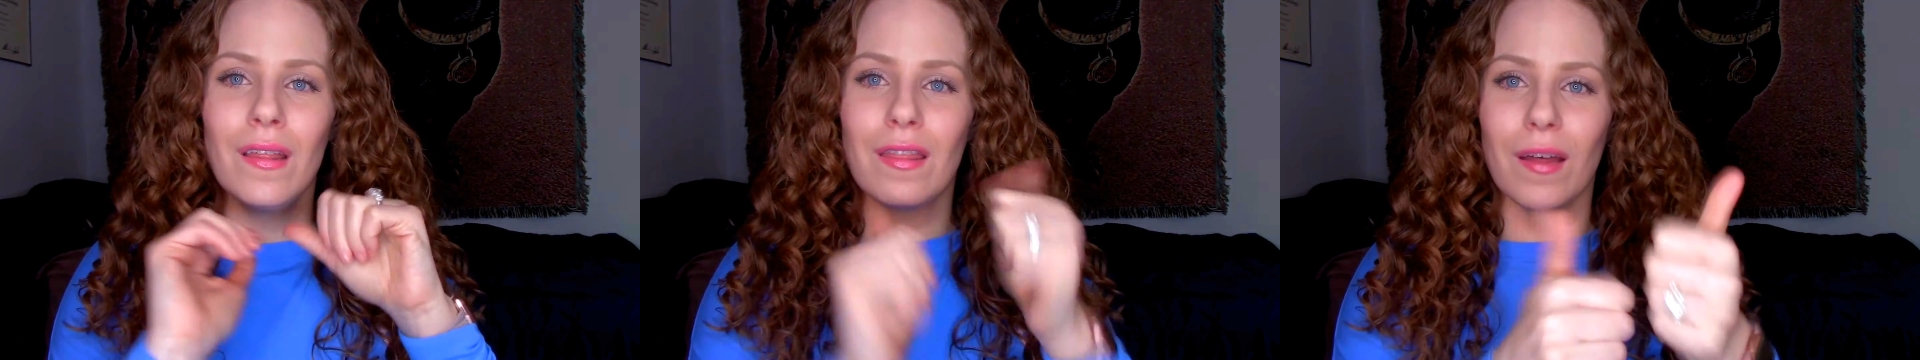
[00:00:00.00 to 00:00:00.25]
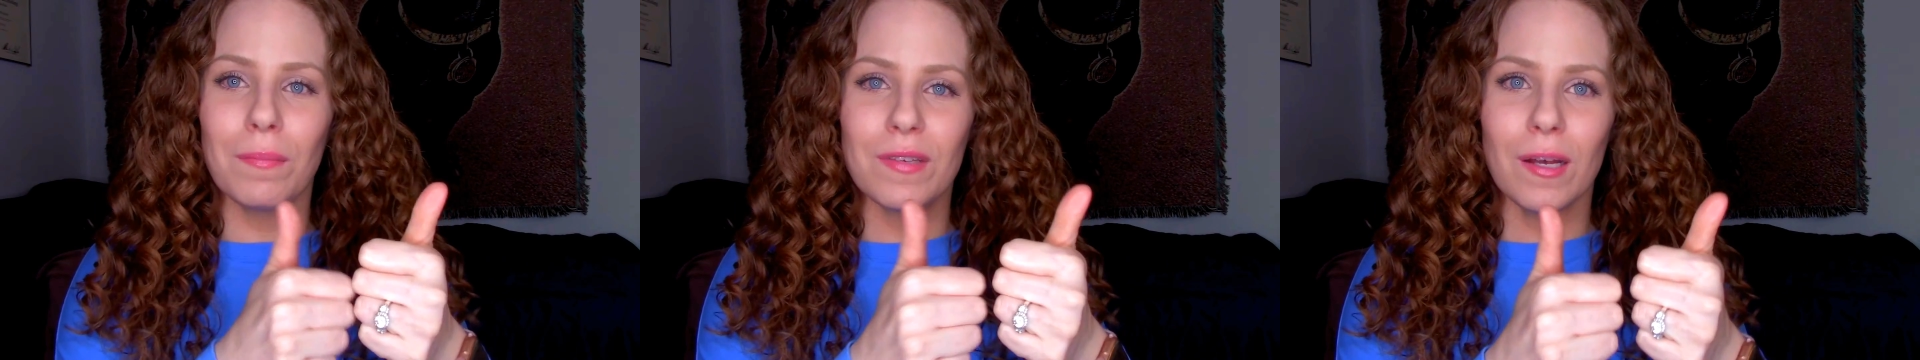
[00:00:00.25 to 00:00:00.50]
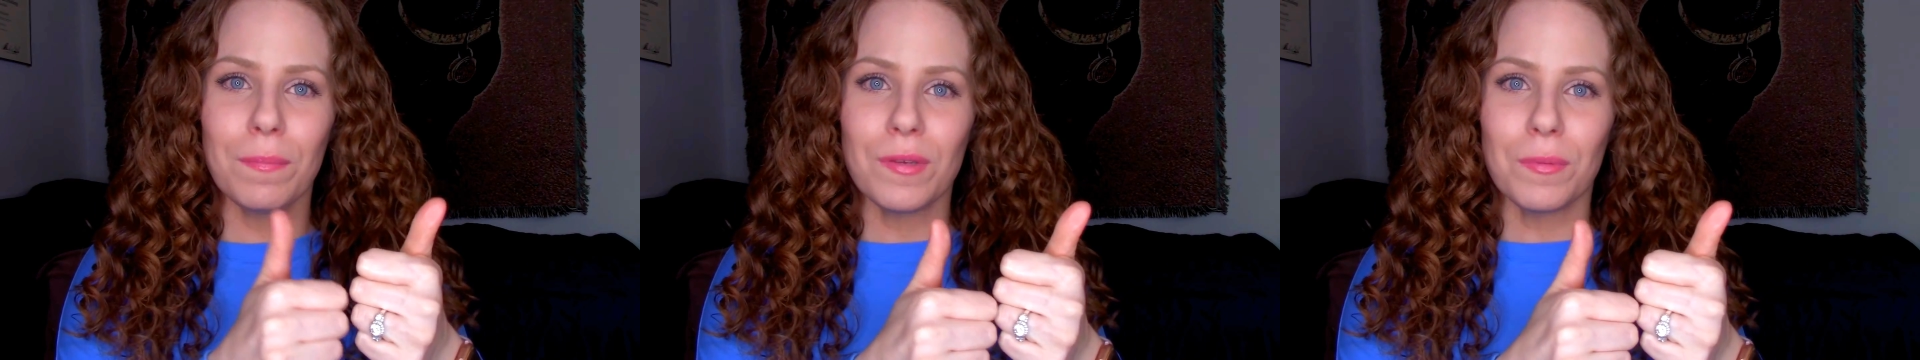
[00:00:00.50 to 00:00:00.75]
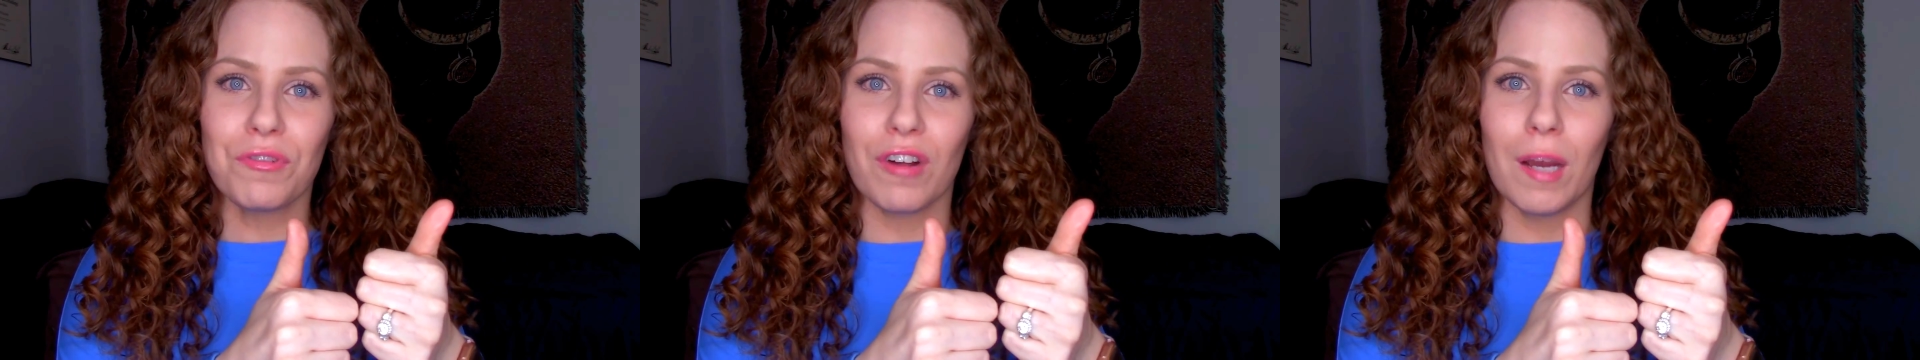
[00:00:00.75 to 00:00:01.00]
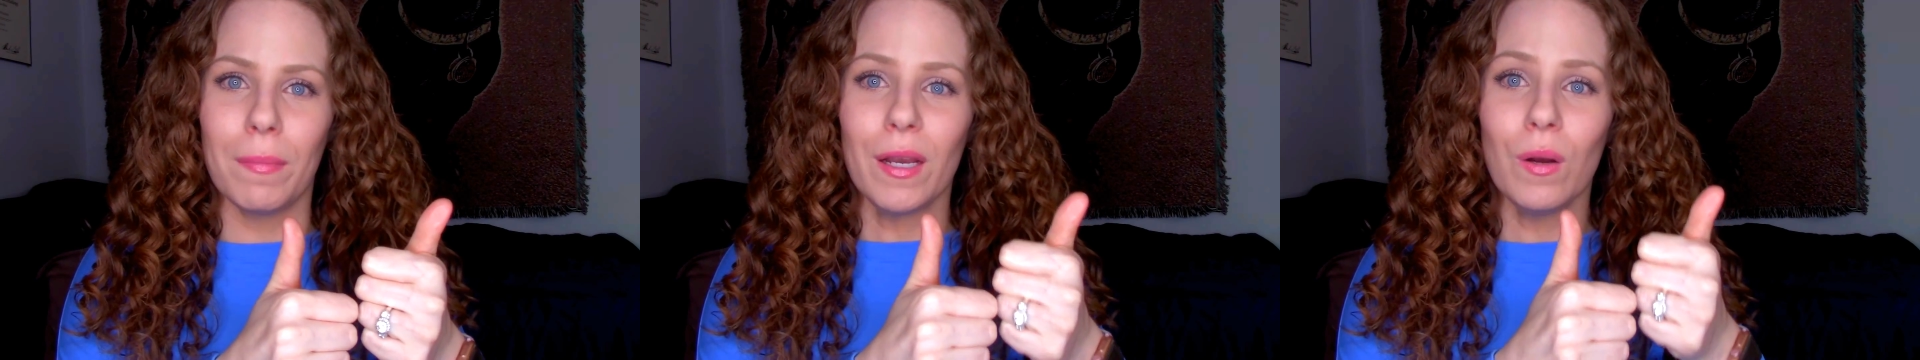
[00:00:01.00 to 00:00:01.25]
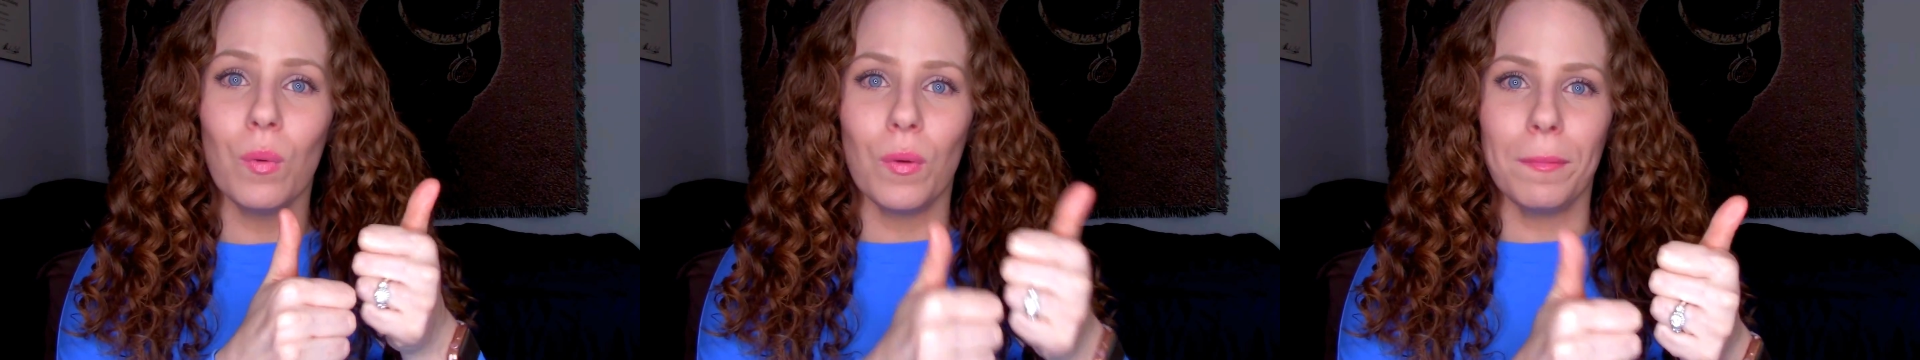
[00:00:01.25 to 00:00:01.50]
Thumbs up,
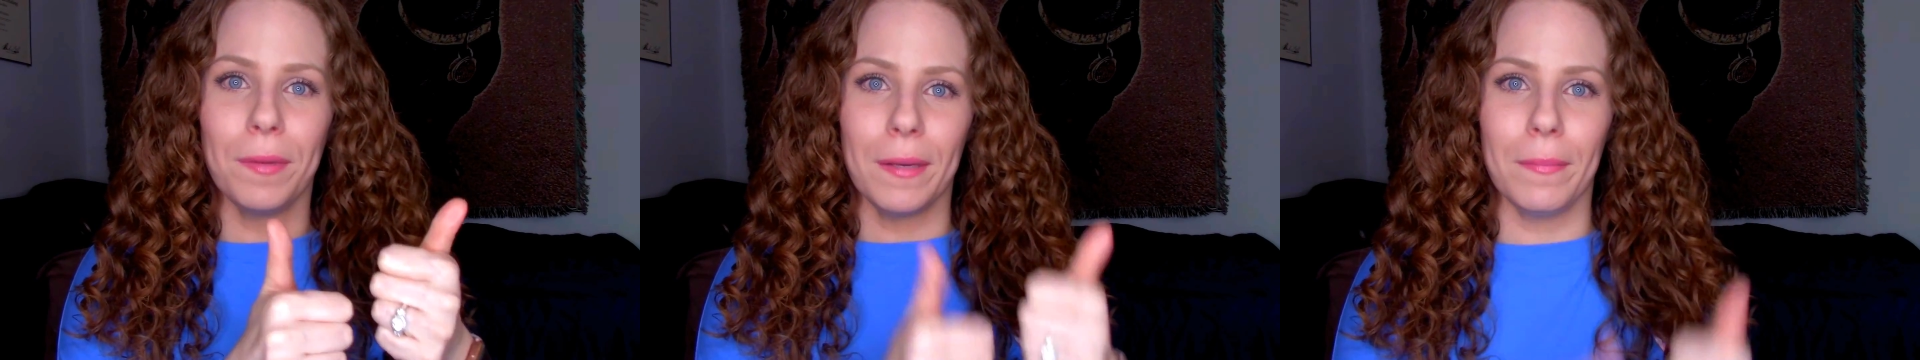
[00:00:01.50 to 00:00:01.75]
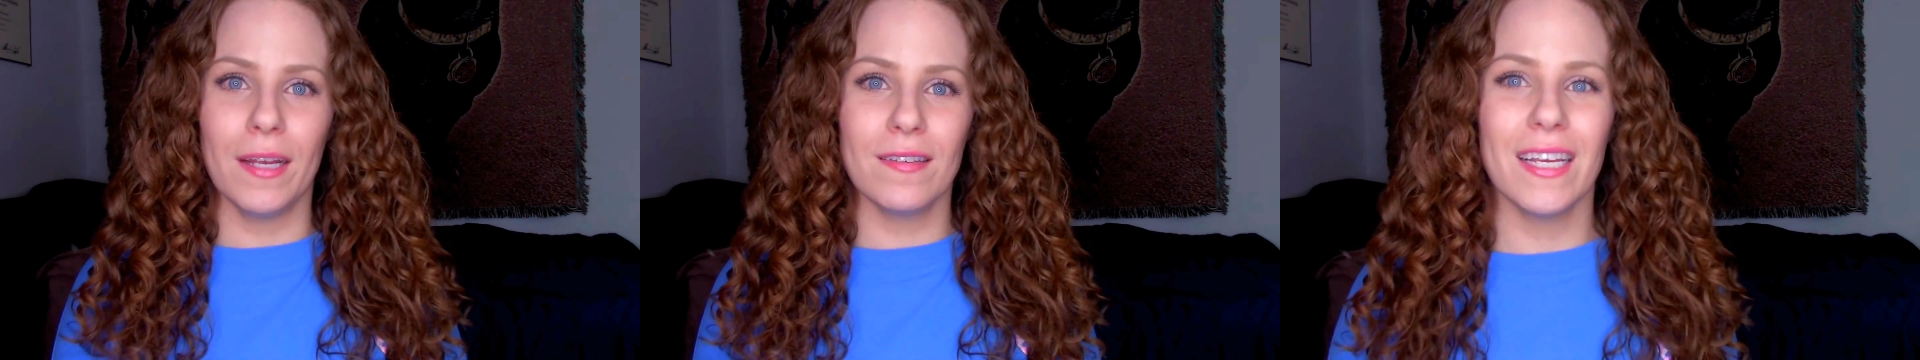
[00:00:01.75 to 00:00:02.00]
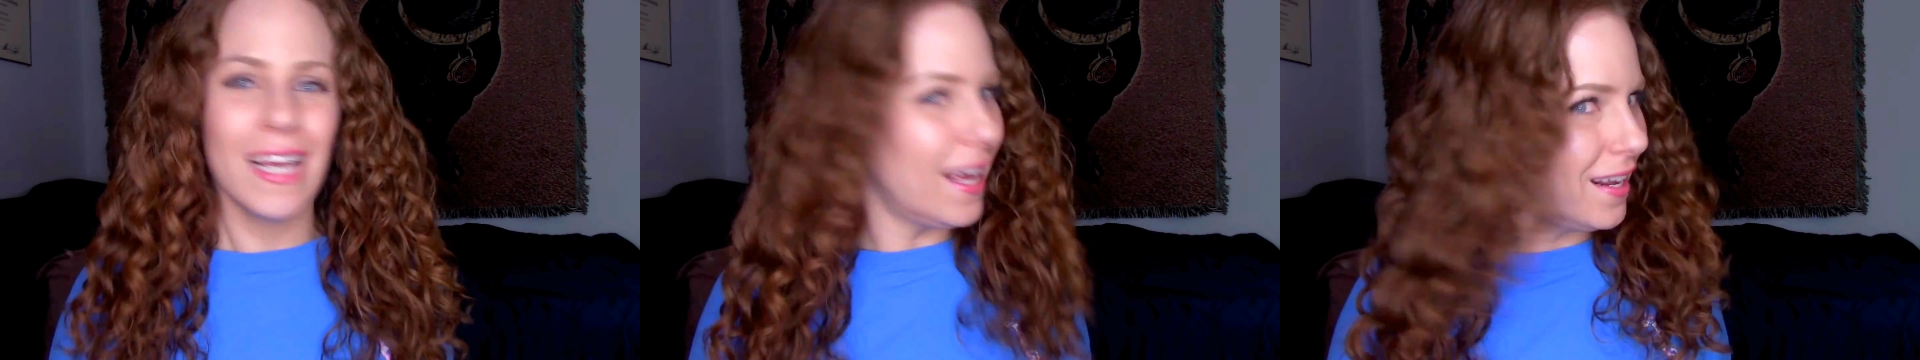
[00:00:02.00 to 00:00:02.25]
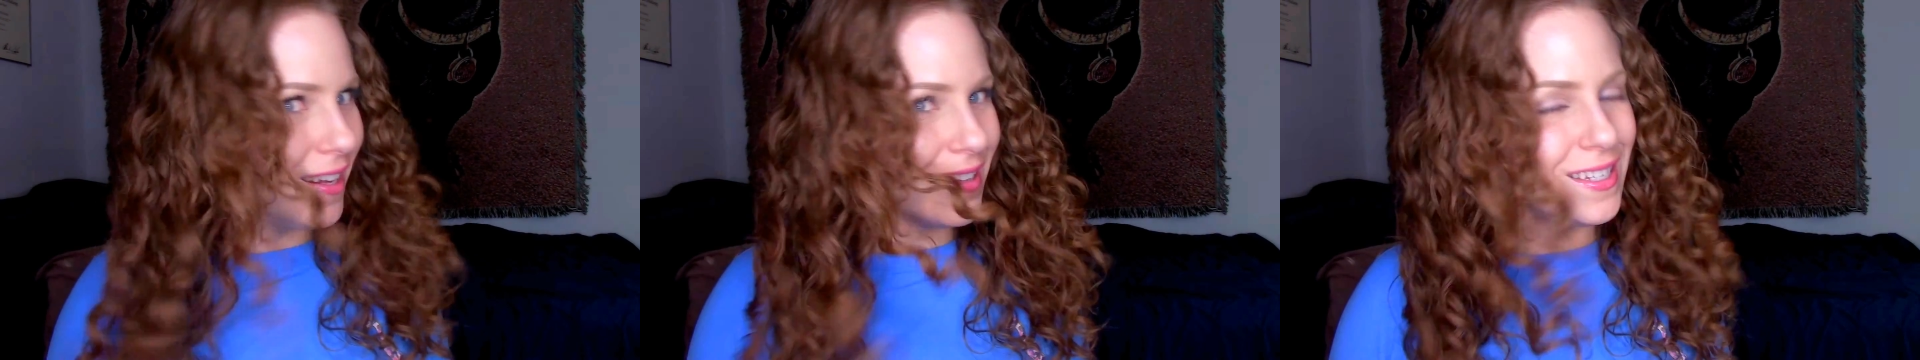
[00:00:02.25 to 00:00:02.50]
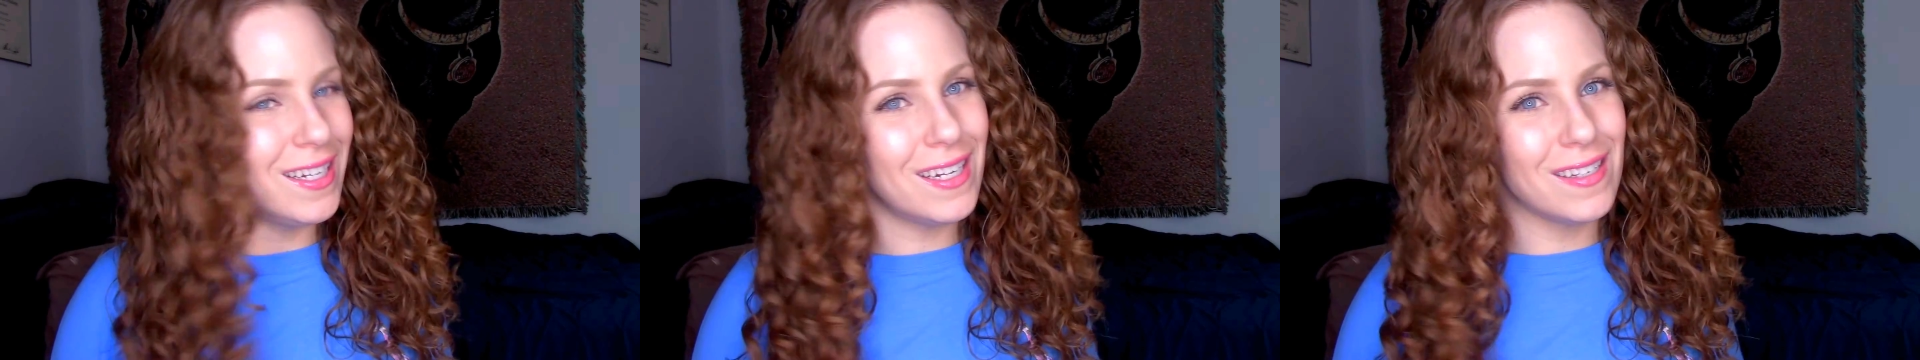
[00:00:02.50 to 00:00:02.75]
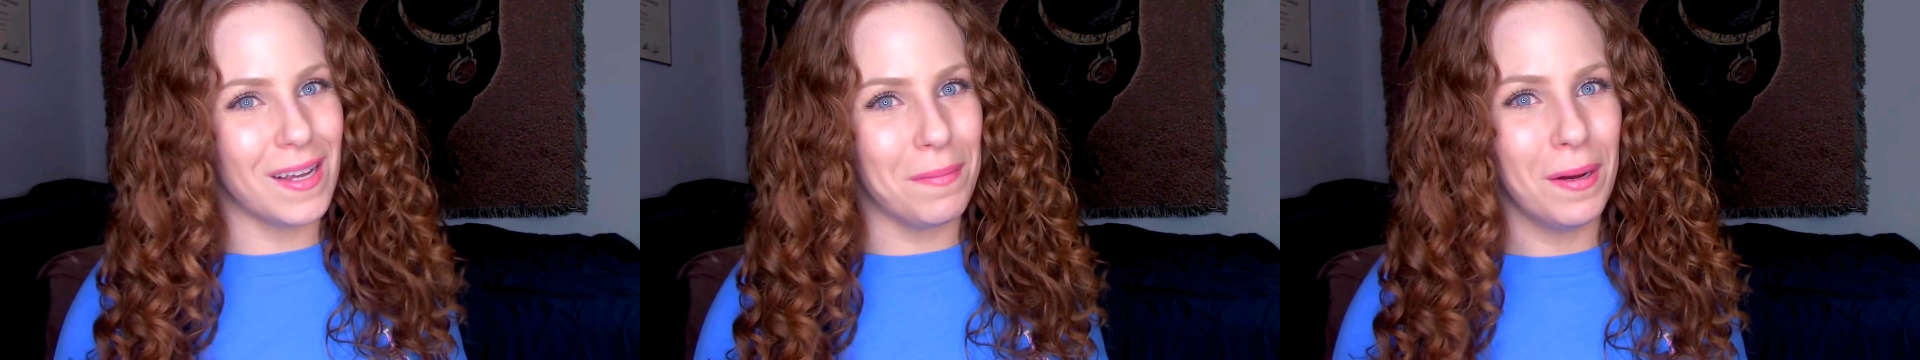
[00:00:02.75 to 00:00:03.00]
subscribing would be amazing, and I'll see you next time.